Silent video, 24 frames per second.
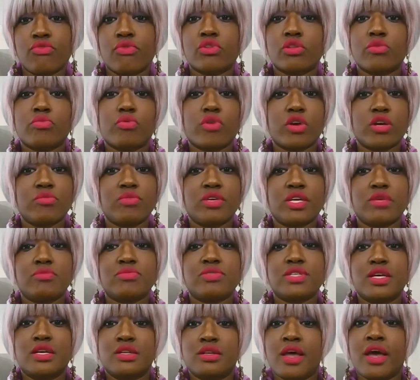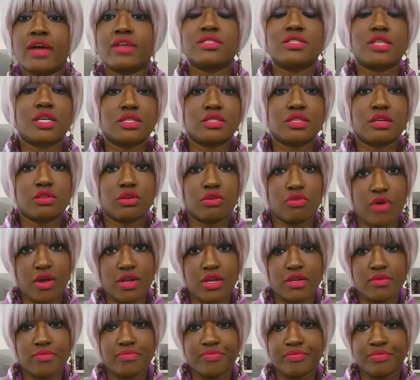for the premiums in excess of the
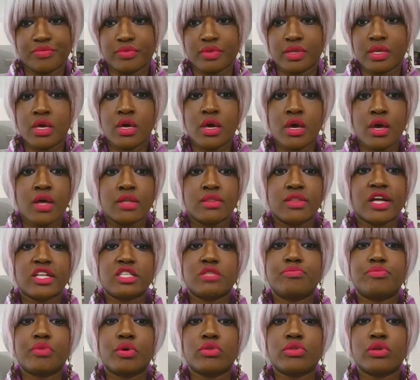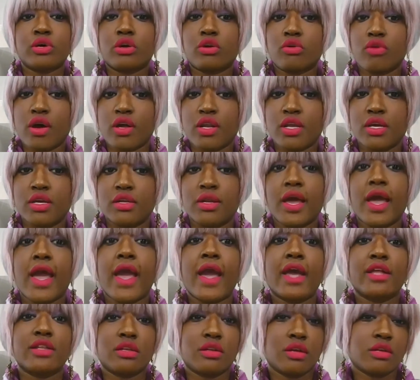credit. That's both a credit
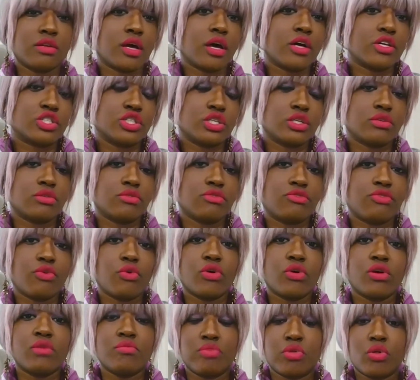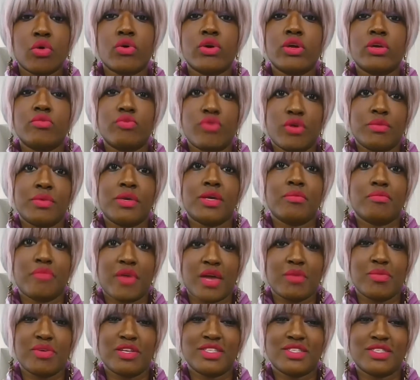and a deduction for employee premium
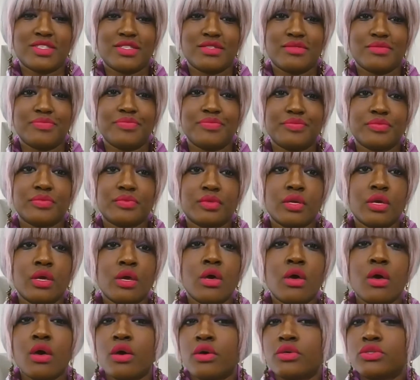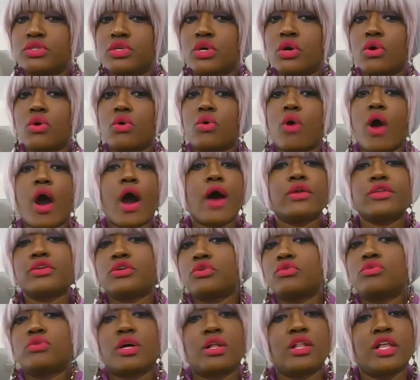payments. So how do
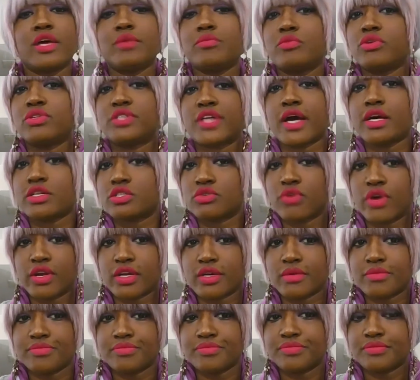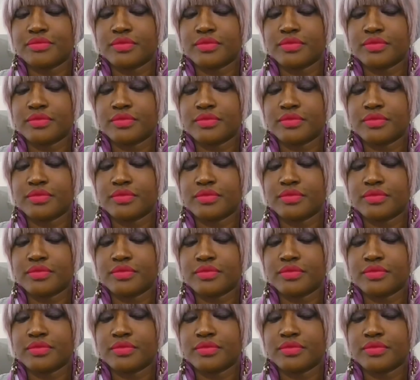you claim your tax credit?